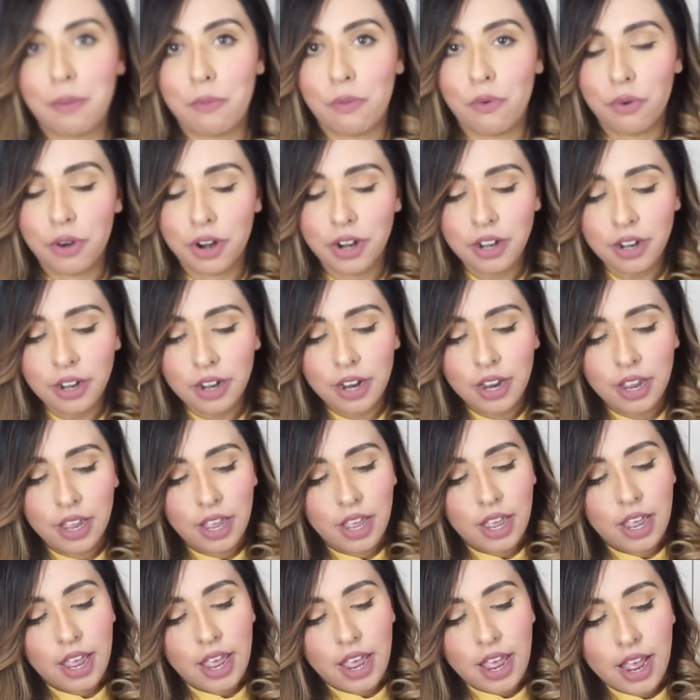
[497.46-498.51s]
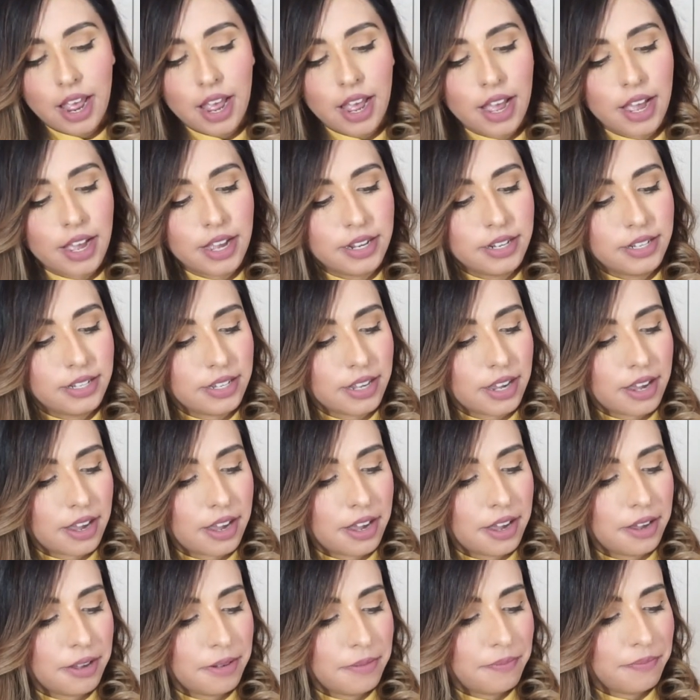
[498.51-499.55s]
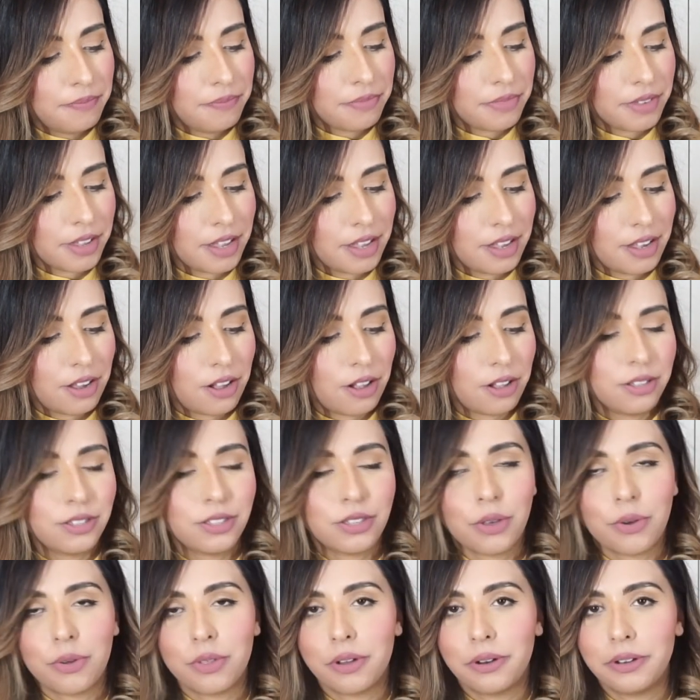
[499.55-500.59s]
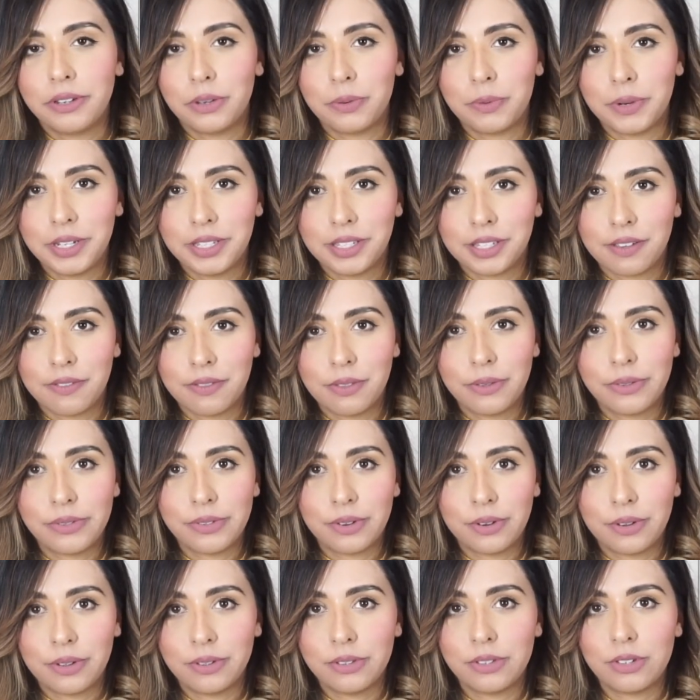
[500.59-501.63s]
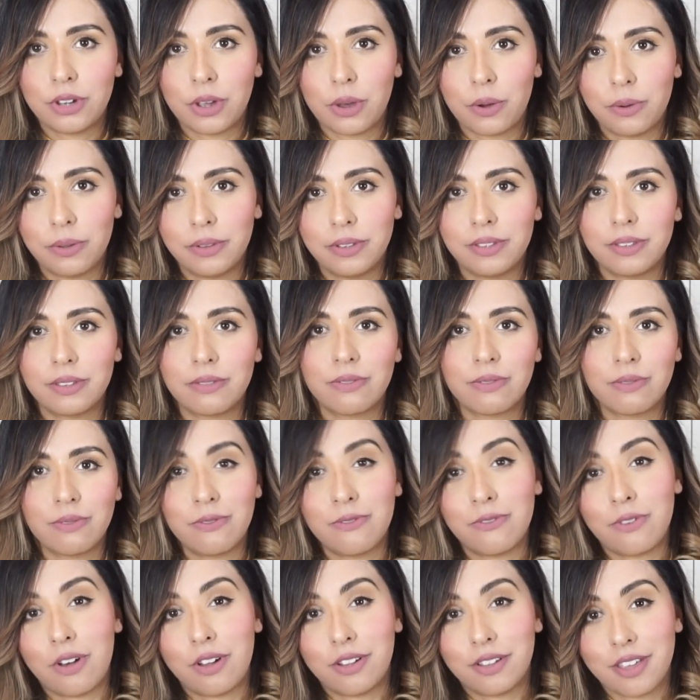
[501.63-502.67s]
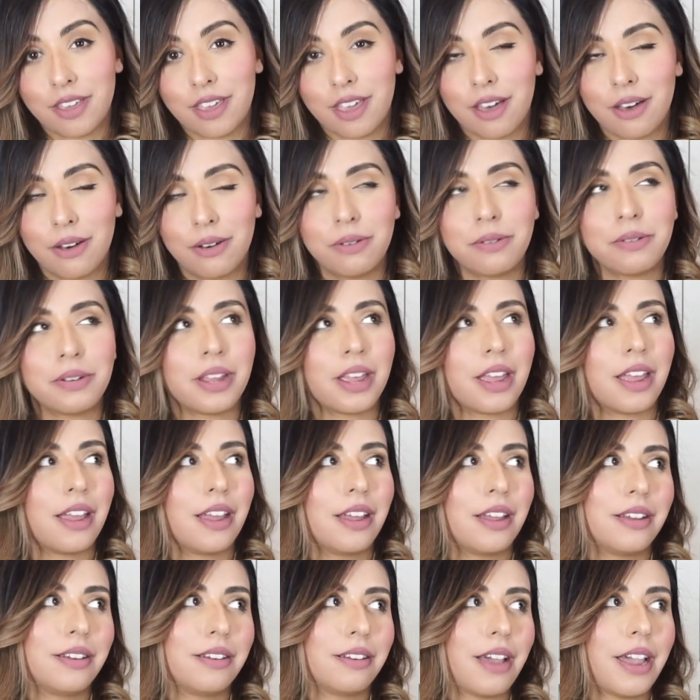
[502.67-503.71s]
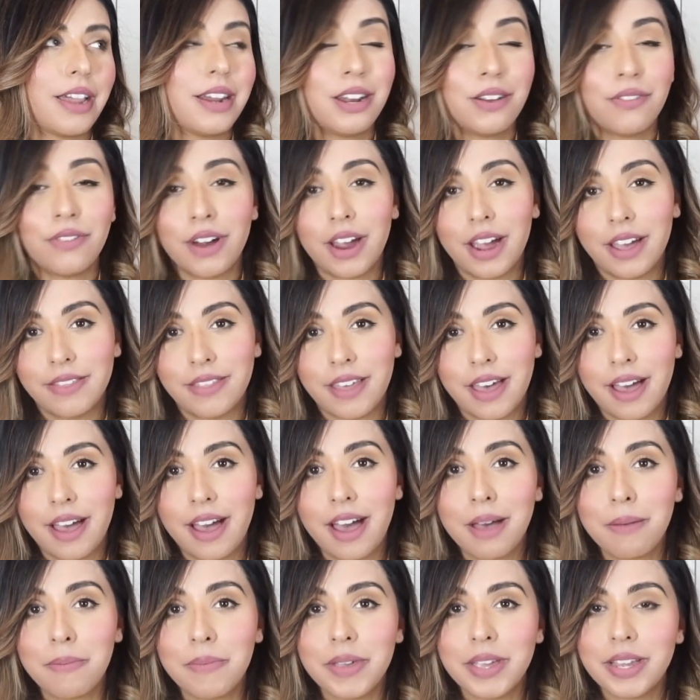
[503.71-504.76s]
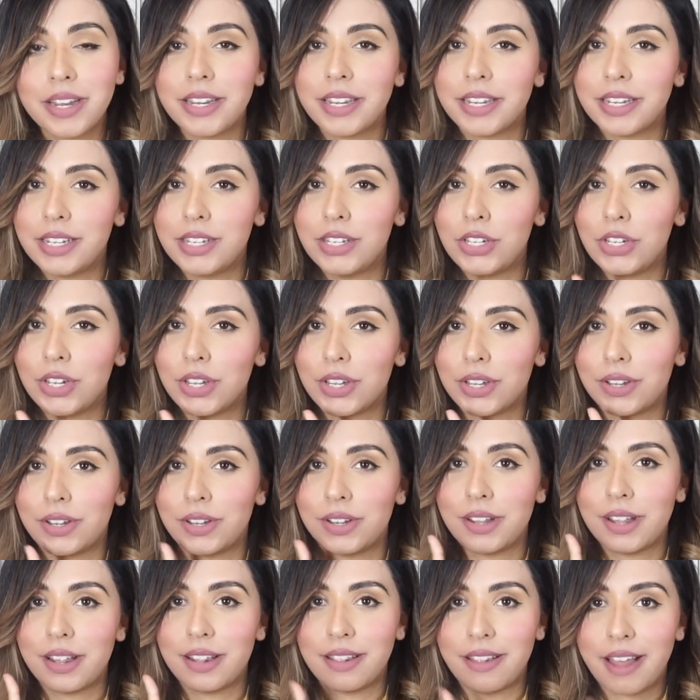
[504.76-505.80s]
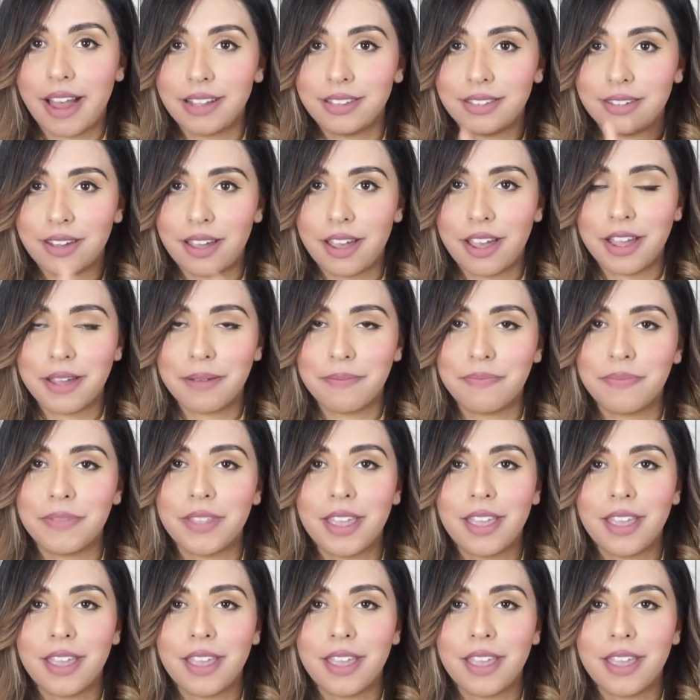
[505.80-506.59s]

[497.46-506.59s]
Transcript: more. And also there's a risk of those little stones falling out, and I never had that happen until last time